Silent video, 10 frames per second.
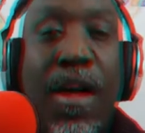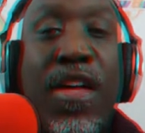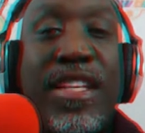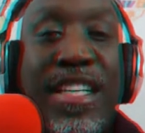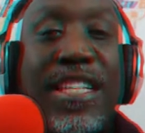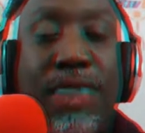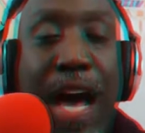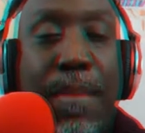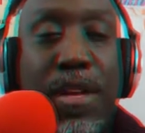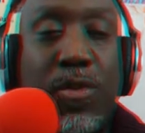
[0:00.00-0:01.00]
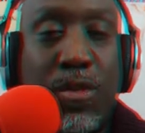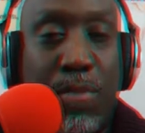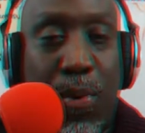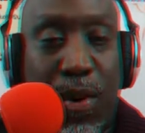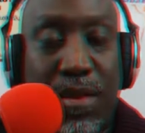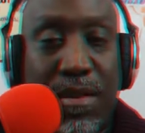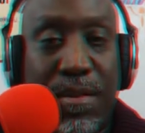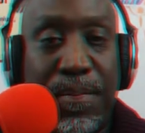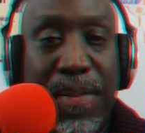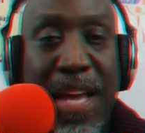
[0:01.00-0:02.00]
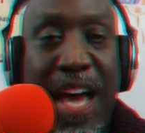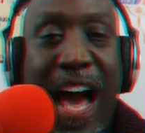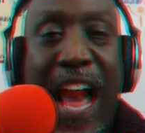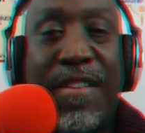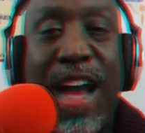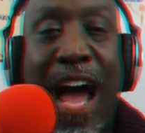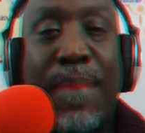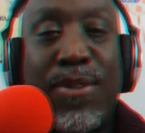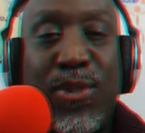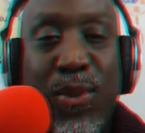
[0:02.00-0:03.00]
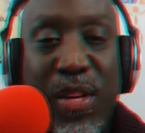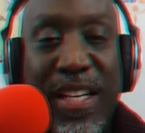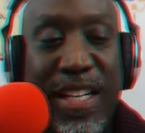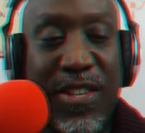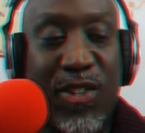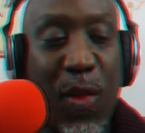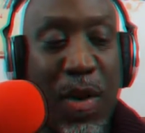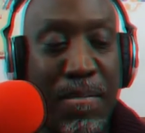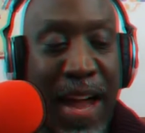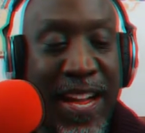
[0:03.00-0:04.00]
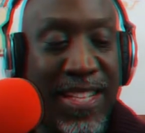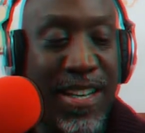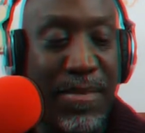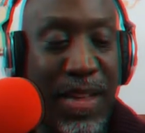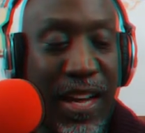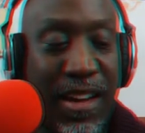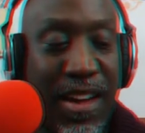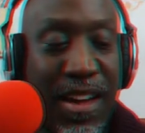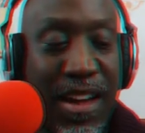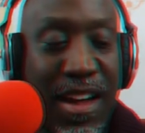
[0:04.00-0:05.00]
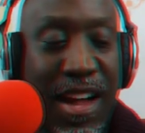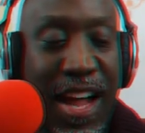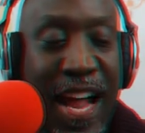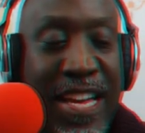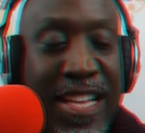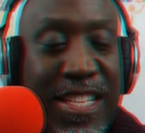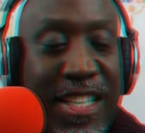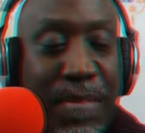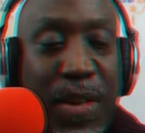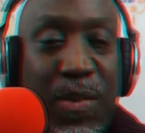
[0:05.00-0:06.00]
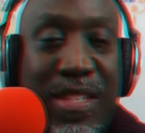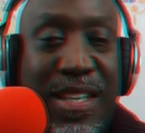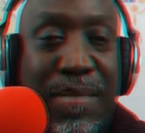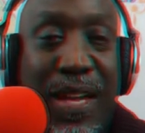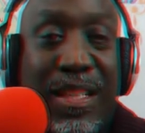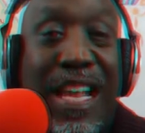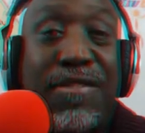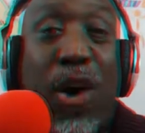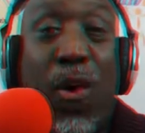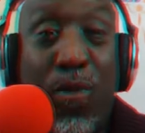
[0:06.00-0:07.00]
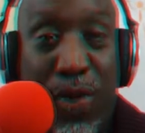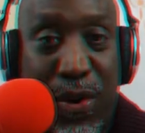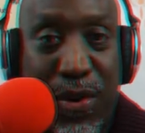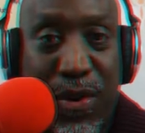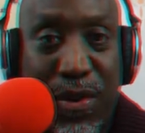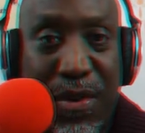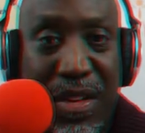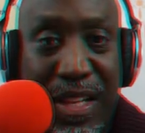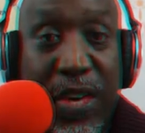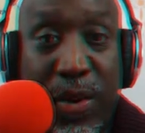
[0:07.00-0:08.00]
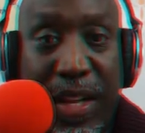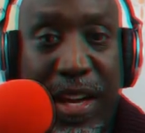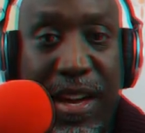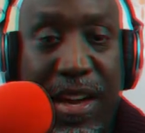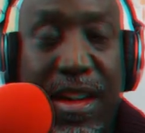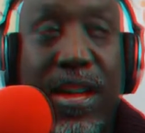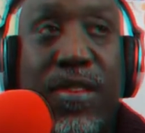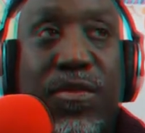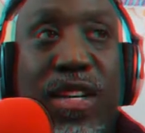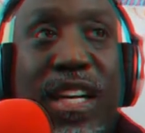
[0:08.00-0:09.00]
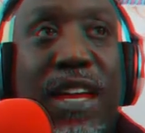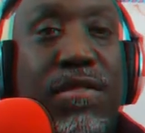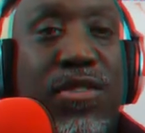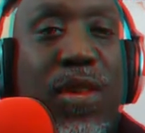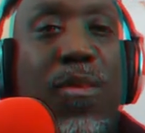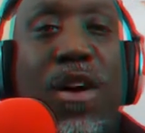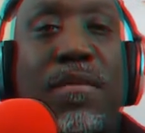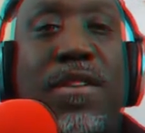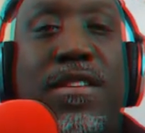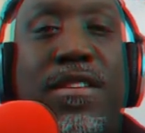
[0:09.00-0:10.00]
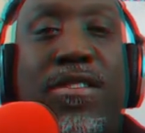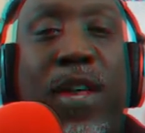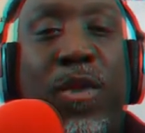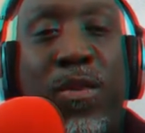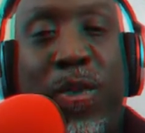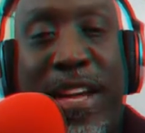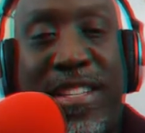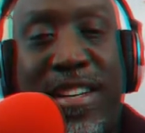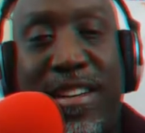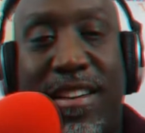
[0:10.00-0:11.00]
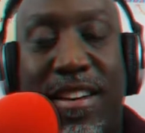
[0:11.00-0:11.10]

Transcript: Seeds of Happiness was born out of an opportunity that someone made something and did something with something that was left over, literally, to give to someone so they wouldn't waste it.